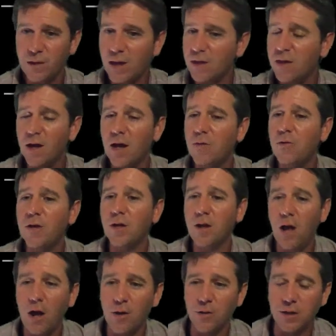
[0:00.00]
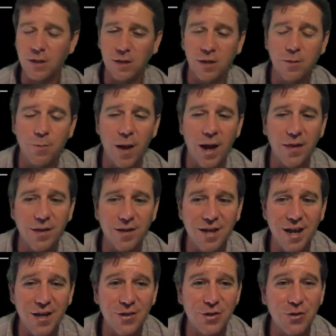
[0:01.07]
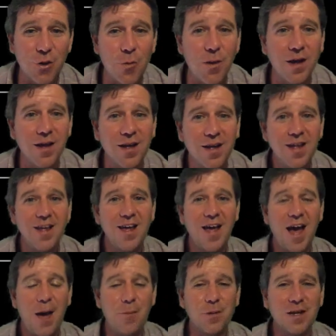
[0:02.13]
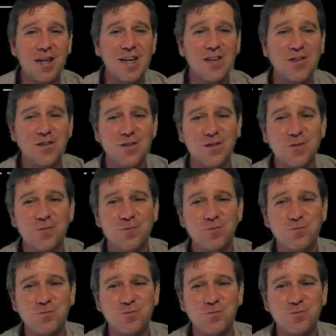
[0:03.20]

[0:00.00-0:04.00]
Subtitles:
that allows these expanded kind of genomic applications.